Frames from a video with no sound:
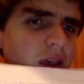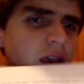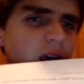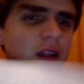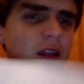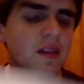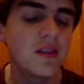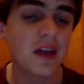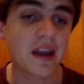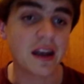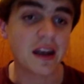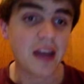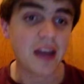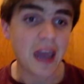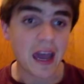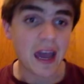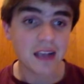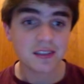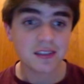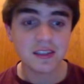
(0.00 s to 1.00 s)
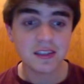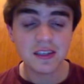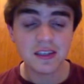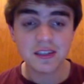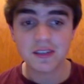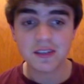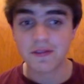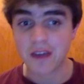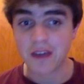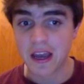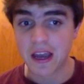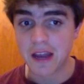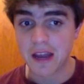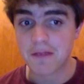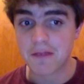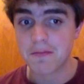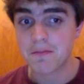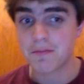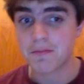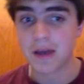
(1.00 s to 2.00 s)
That an acid is
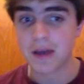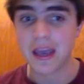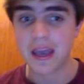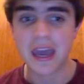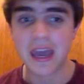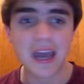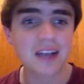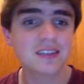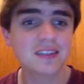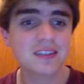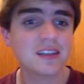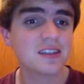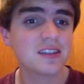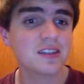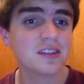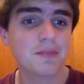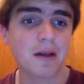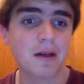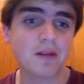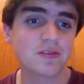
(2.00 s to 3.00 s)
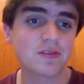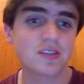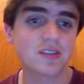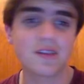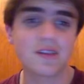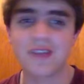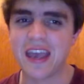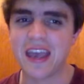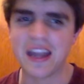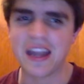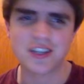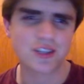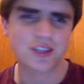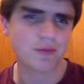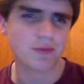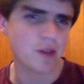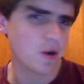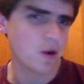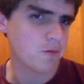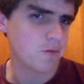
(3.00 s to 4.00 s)
defined by excess amounts of
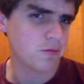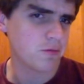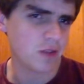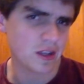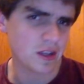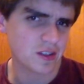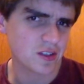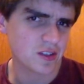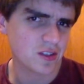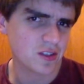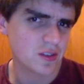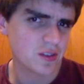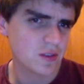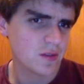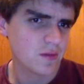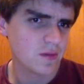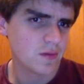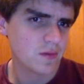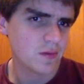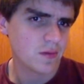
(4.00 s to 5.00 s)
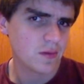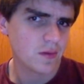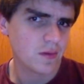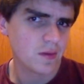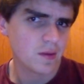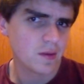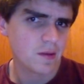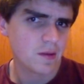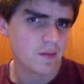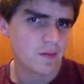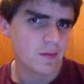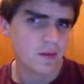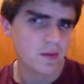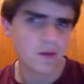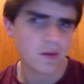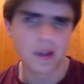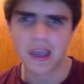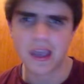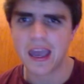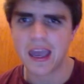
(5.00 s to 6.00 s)
H3O+.
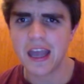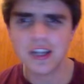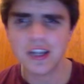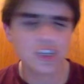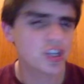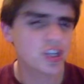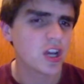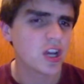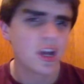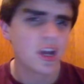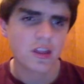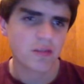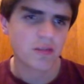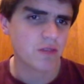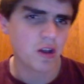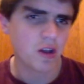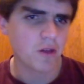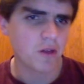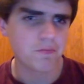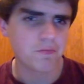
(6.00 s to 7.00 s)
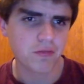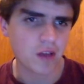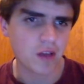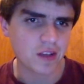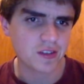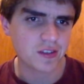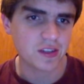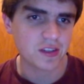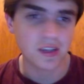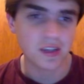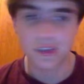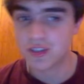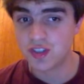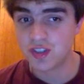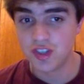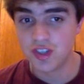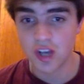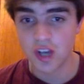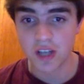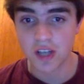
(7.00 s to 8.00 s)
Okay, H3O+ is
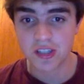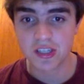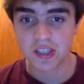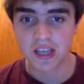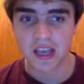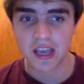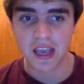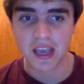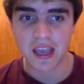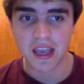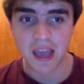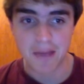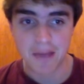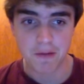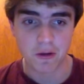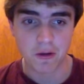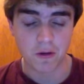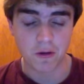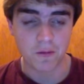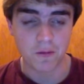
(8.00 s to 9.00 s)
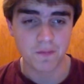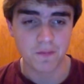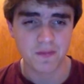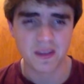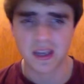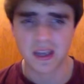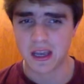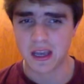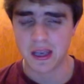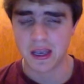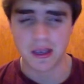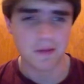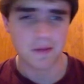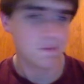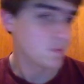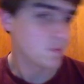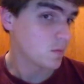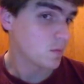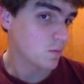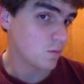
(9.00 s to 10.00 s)
just a chemical. I
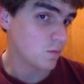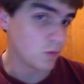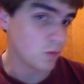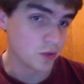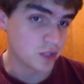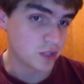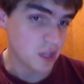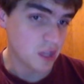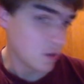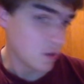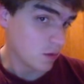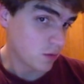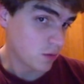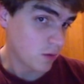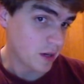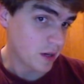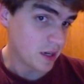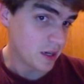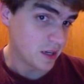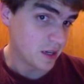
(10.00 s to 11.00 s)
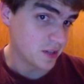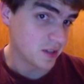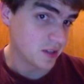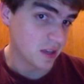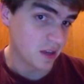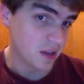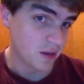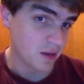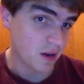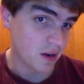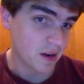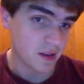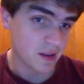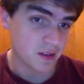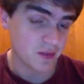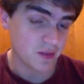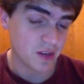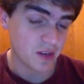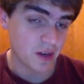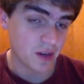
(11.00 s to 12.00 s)
will deal with what it is later on in
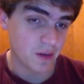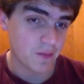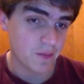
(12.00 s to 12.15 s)
this video.